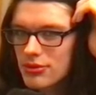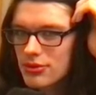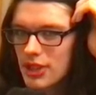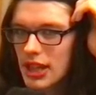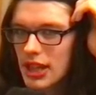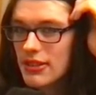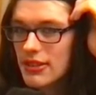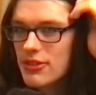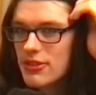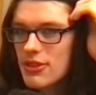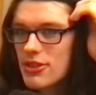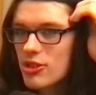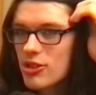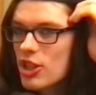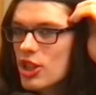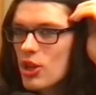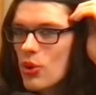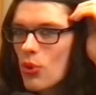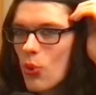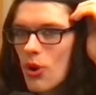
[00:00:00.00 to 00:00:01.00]
and
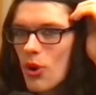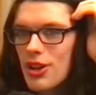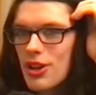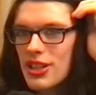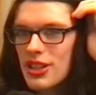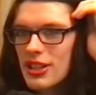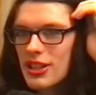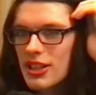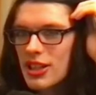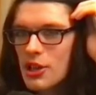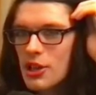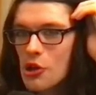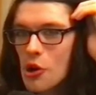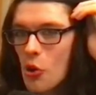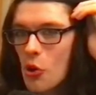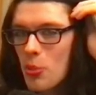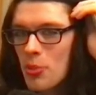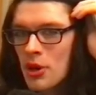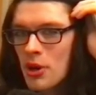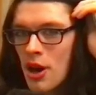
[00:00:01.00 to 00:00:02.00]
see what it can
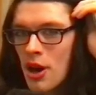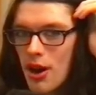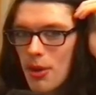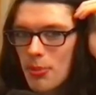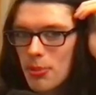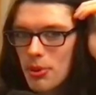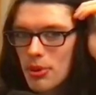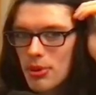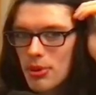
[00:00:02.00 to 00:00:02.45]
open up,